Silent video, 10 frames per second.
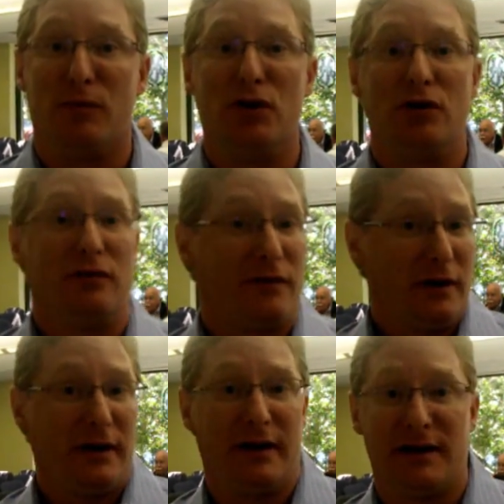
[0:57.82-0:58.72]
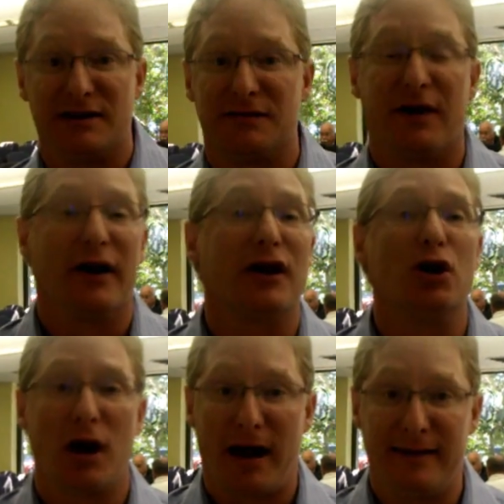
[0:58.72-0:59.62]
move is a very
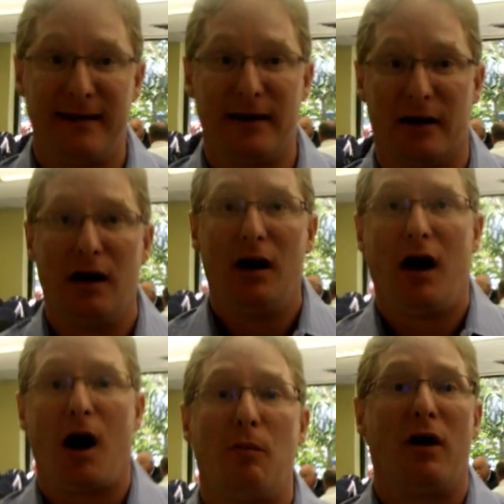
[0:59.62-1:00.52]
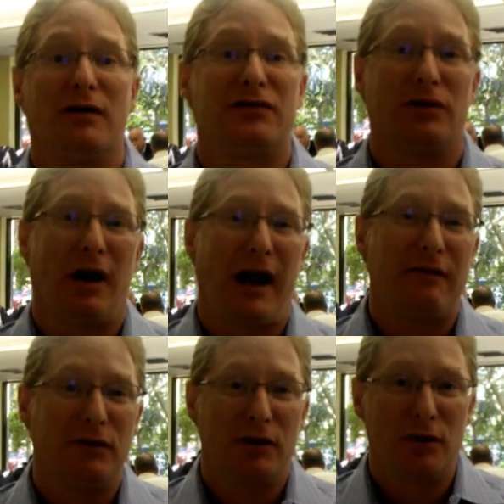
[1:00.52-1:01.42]
good idea. I
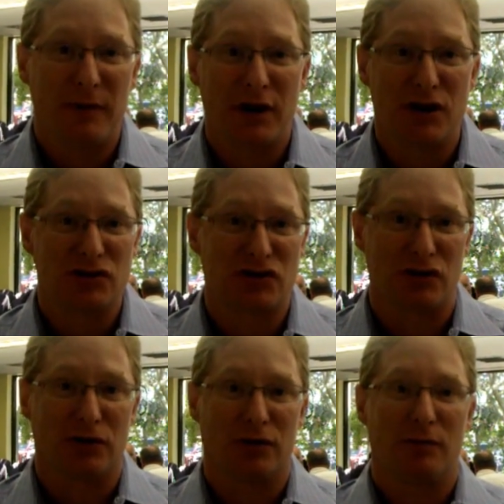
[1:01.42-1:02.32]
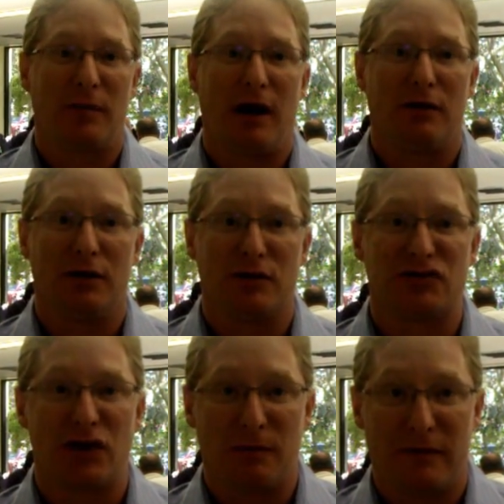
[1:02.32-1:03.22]
have a little bit of concern about
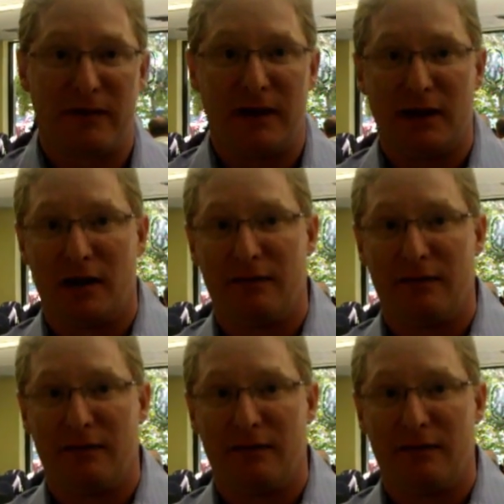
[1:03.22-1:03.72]
some of the